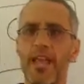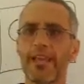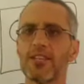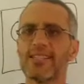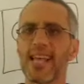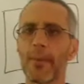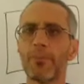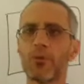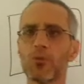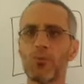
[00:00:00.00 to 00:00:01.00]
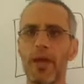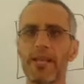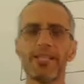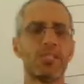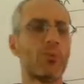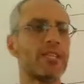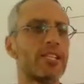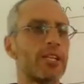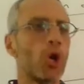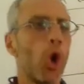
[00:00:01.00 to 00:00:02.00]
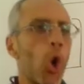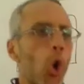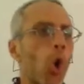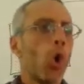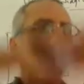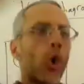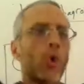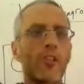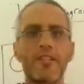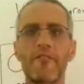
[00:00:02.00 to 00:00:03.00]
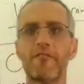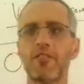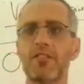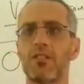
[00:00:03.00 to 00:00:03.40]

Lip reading: Okay, the sample space is basically all the different